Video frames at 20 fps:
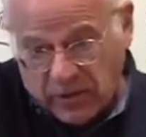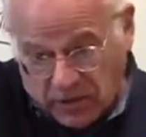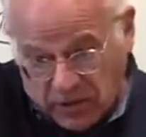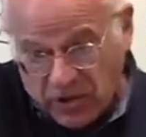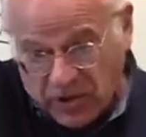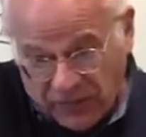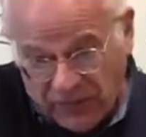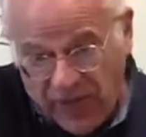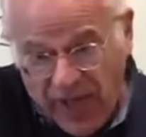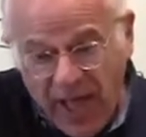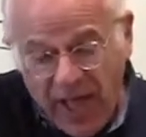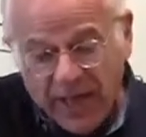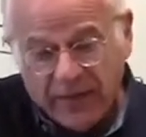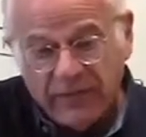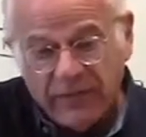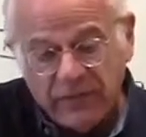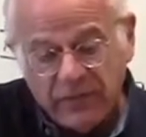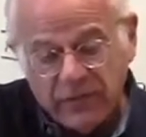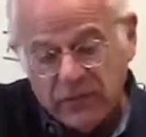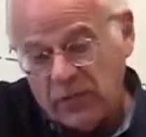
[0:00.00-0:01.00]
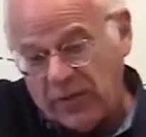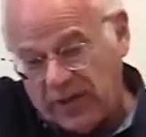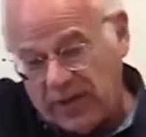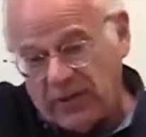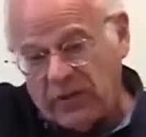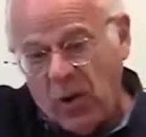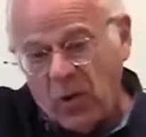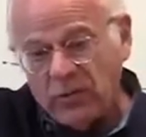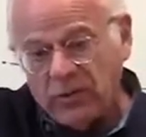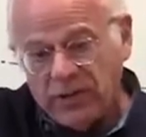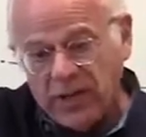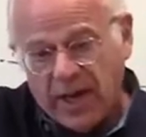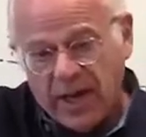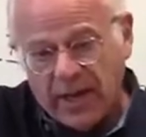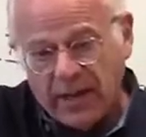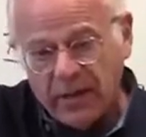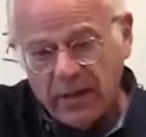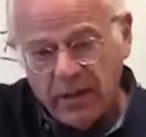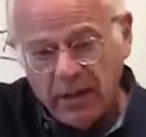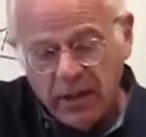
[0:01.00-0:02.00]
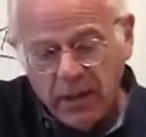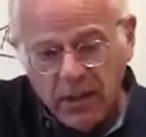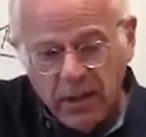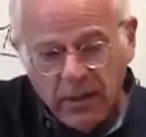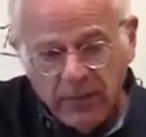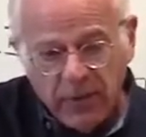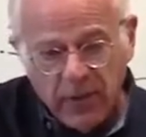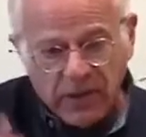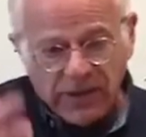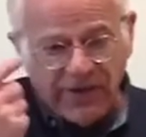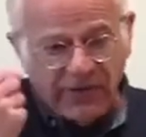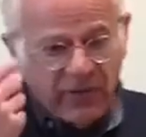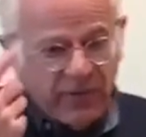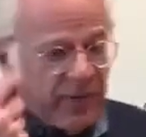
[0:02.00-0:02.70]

to survive, so that he don't die. Because